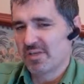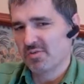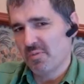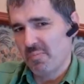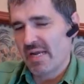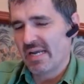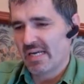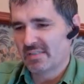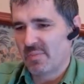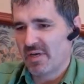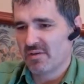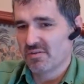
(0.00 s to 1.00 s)
so it made next
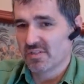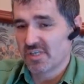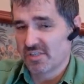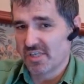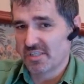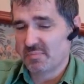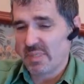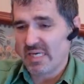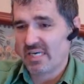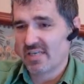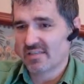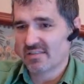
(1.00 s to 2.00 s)
menu. And Sunshine's
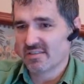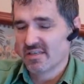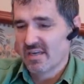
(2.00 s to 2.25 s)
Panini is,